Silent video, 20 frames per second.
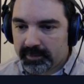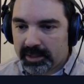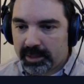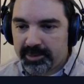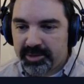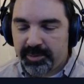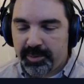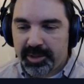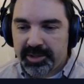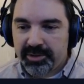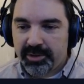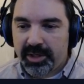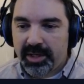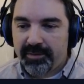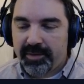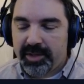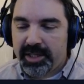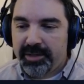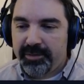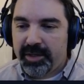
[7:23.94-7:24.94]
I'm surprised I don't have
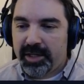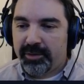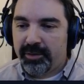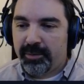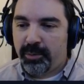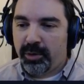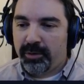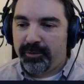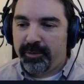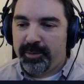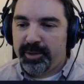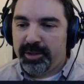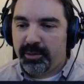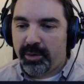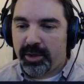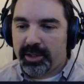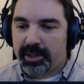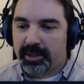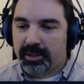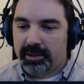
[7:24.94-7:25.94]
an EVA report from in the
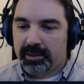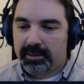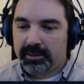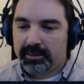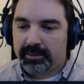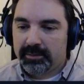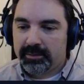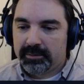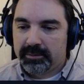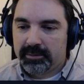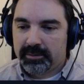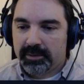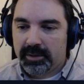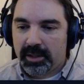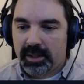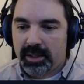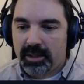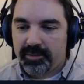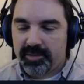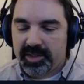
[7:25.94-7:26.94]
water.
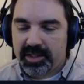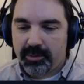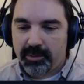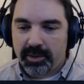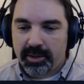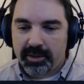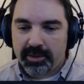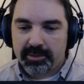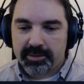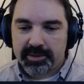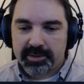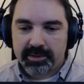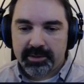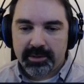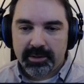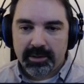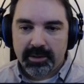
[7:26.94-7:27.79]
I'll have to get one of those.